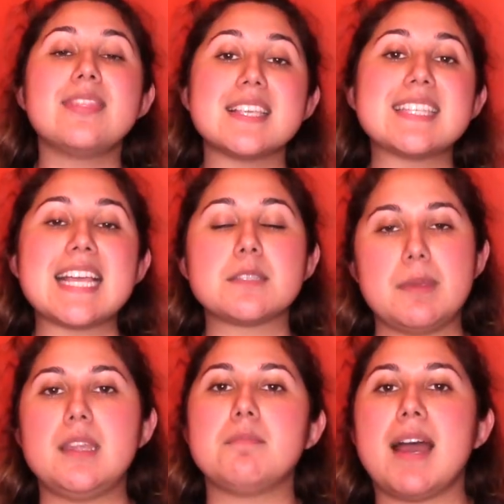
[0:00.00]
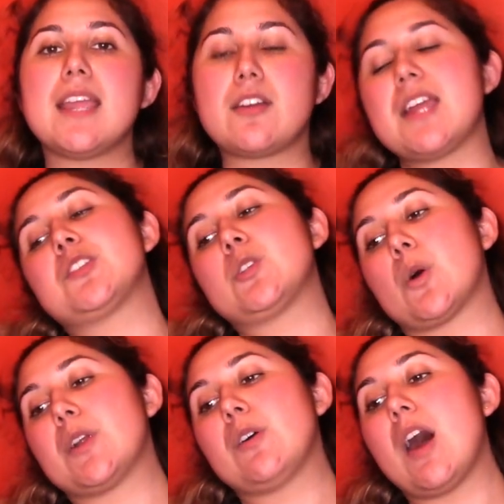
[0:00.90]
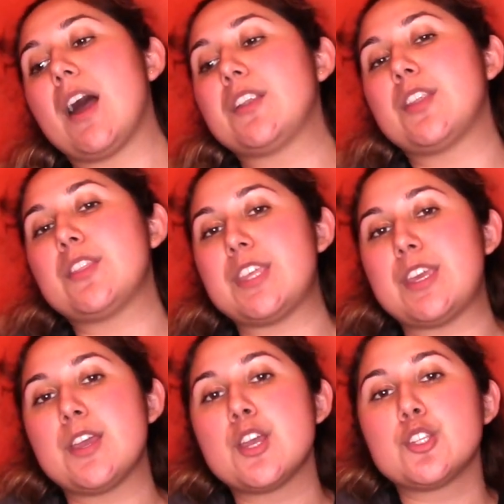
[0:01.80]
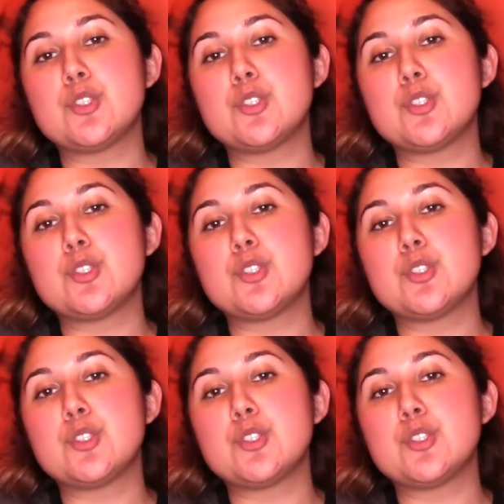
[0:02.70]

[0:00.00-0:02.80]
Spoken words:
This has been my crash tutorial on the